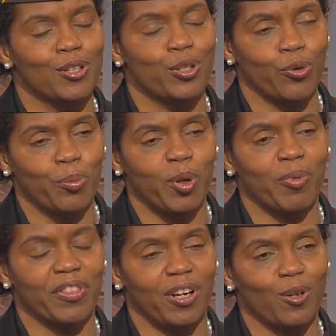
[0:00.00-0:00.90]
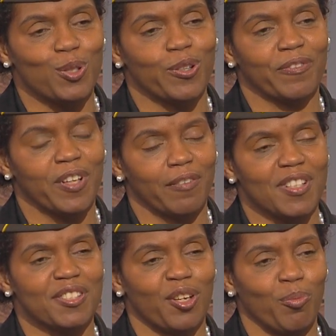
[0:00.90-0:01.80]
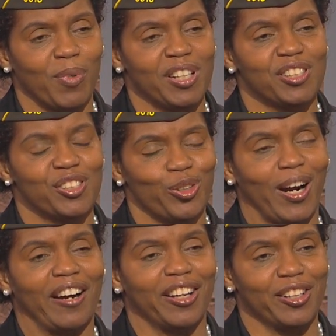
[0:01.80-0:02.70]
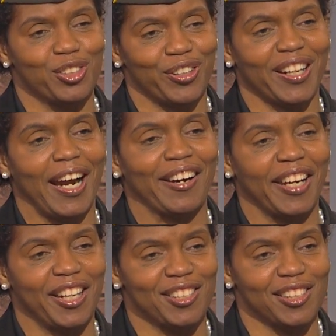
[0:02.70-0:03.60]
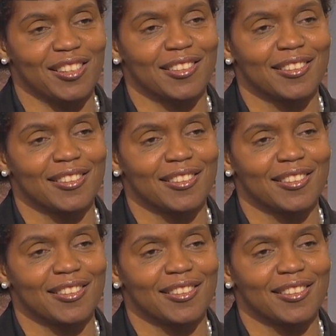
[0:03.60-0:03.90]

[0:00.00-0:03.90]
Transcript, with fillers: to remember those who have given so much to our country and our nation.